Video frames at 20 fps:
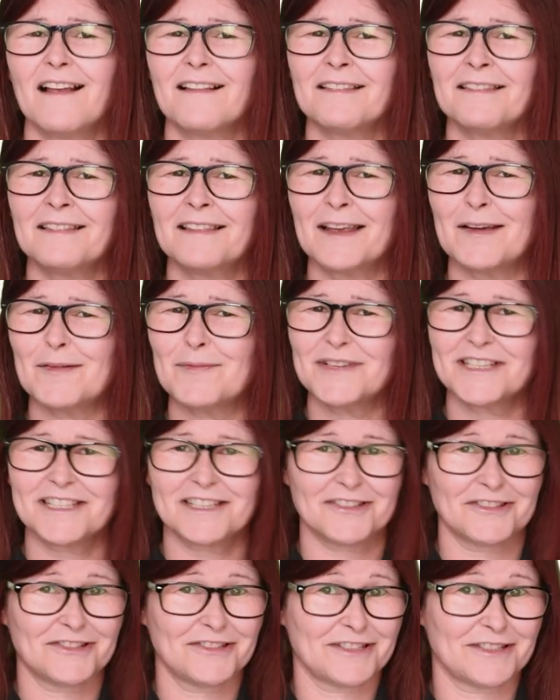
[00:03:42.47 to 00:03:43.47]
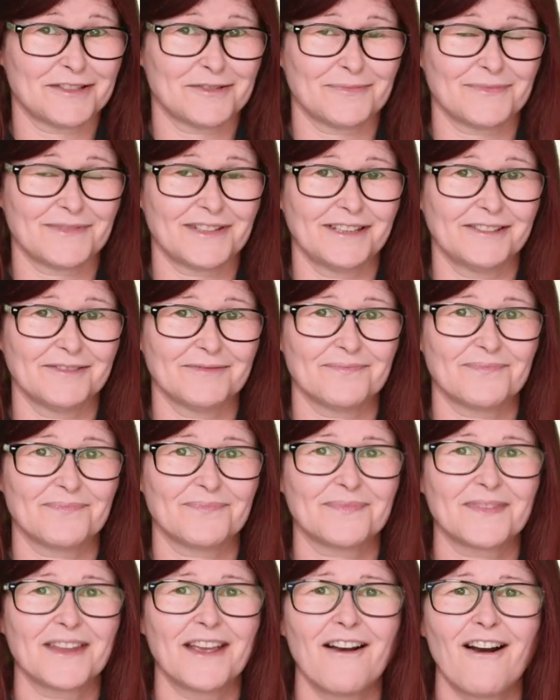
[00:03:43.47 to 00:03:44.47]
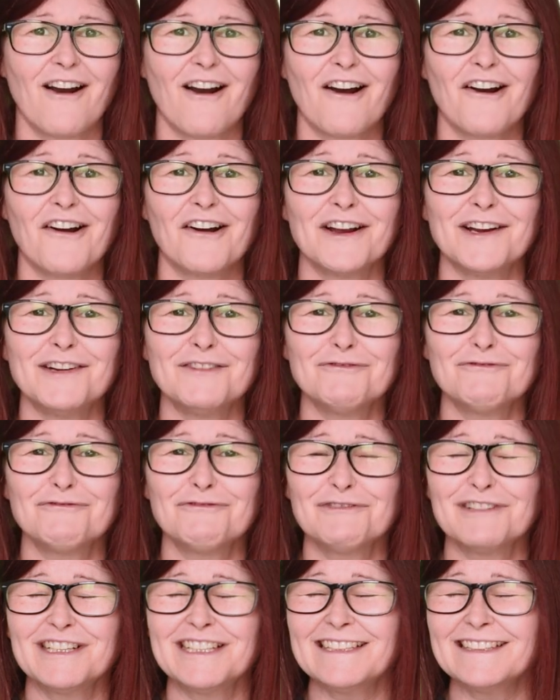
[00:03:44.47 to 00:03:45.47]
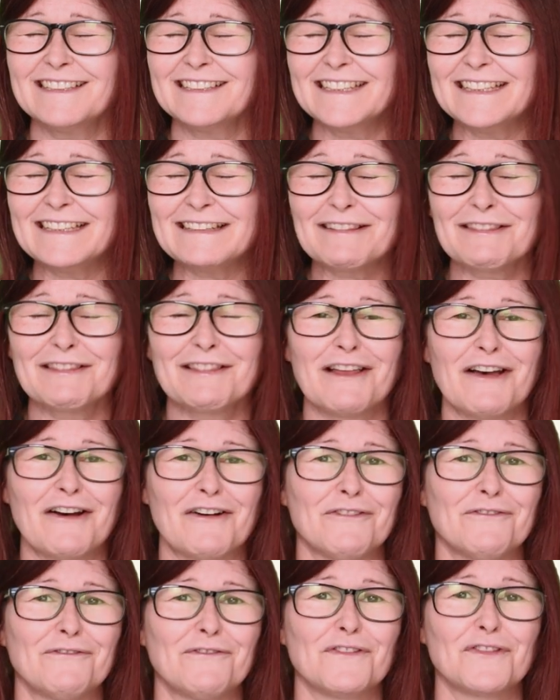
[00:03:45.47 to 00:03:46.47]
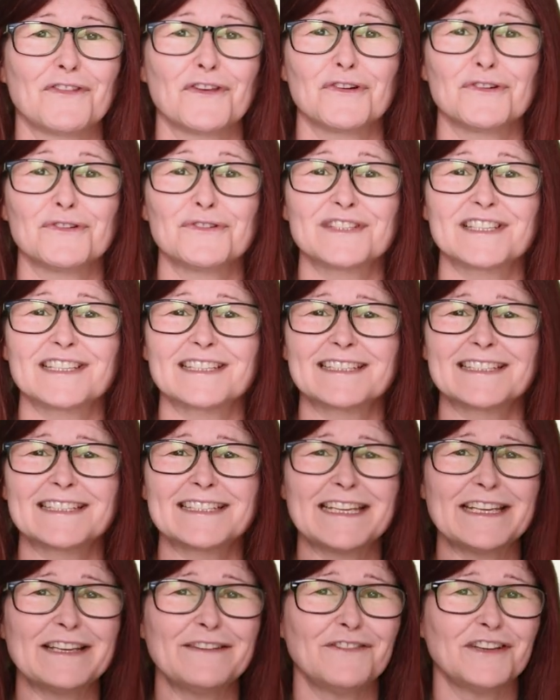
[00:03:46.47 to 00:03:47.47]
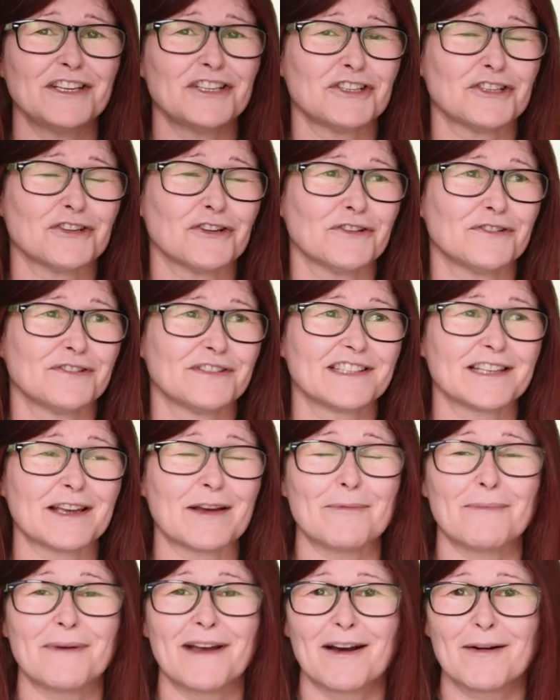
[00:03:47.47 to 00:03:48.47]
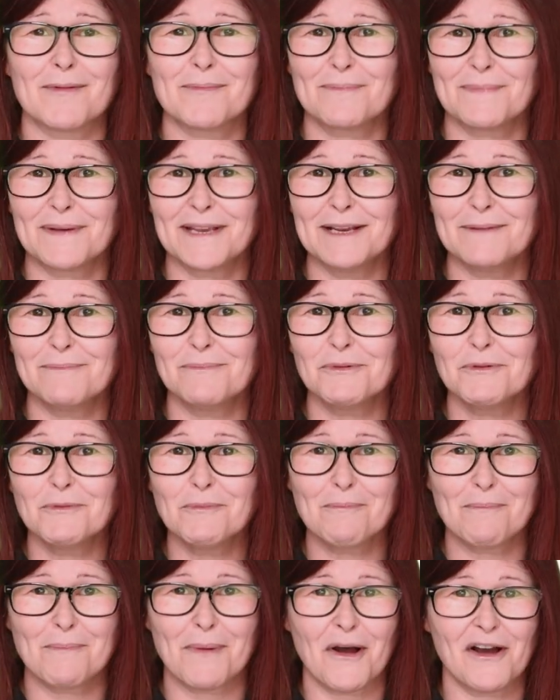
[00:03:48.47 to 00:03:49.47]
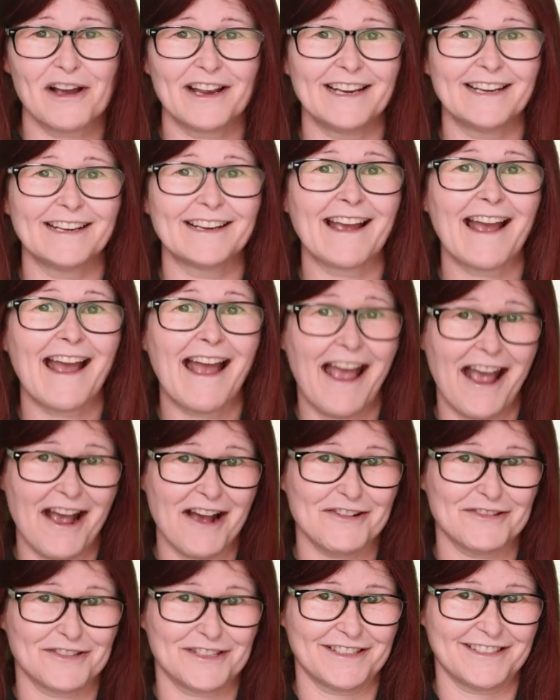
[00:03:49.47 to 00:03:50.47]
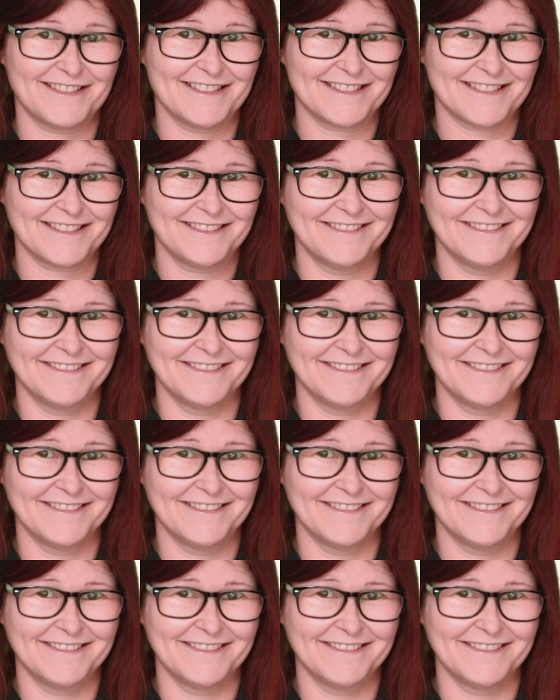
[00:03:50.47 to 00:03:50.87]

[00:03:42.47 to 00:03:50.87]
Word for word: Let me tell you something. I really love those TV shows about people buying houses.